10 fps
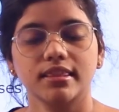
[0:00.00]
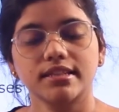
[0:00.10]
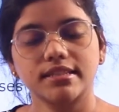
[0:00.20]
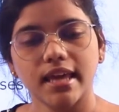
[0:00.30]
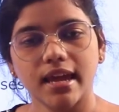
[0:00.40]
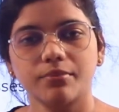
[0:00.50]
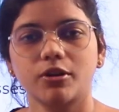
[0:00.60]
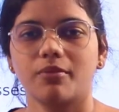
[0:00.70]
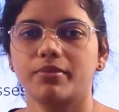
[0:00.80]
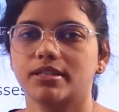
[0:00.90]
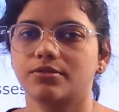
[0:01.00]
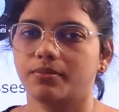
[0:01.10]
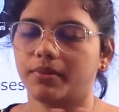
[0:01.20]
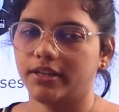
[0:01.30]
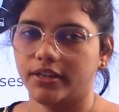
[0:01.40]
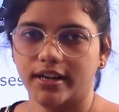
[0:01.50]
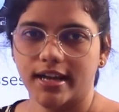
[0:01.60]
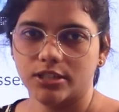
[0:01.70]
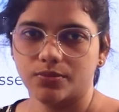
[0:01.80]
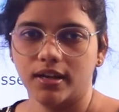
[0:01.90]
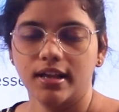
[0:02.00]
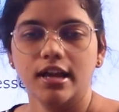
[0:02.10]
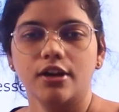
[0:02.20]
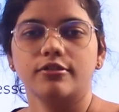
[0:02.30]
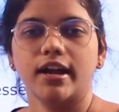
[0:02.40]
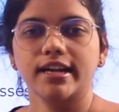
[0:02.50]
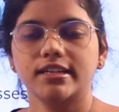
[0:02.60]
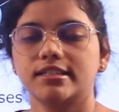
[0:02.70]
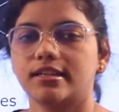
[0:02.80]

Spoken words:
The same topics would be here as well, right?